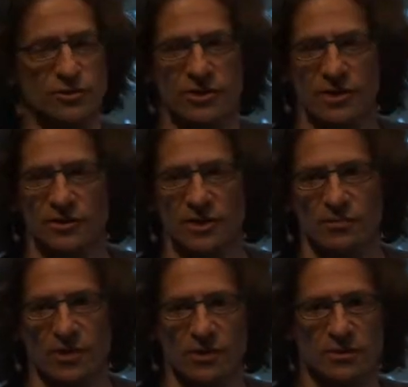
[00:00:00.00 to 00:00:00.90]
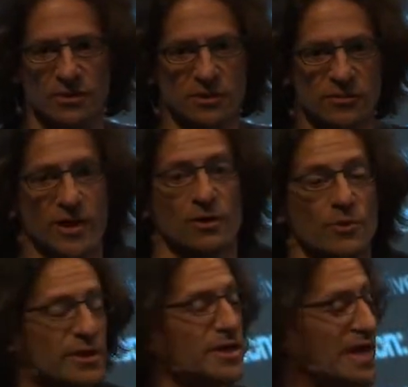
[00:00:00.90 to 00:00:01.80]
you see in zeebox is
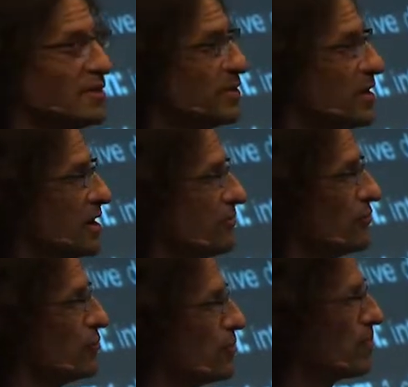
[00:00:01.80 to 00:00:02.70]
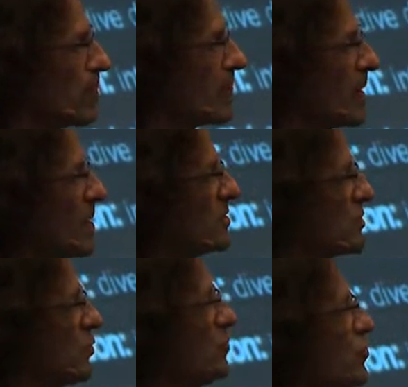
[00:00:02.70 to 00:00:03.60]
available in an API form. So we